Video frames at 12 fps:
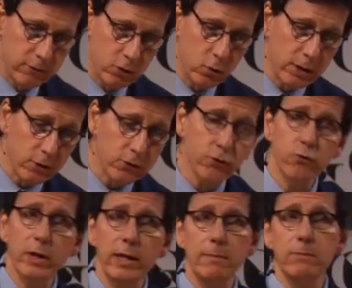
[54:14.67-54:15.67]
two little
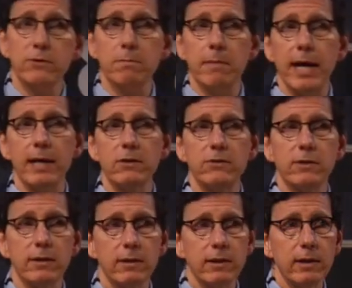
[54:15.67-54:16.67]
streams met
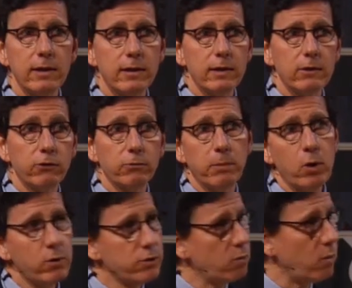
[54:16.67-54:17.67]
and
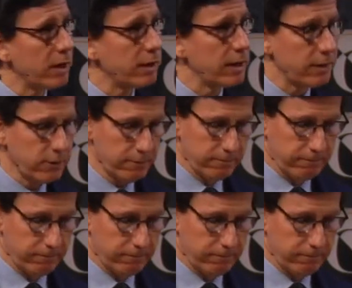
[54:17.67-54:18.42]
spoke to one another.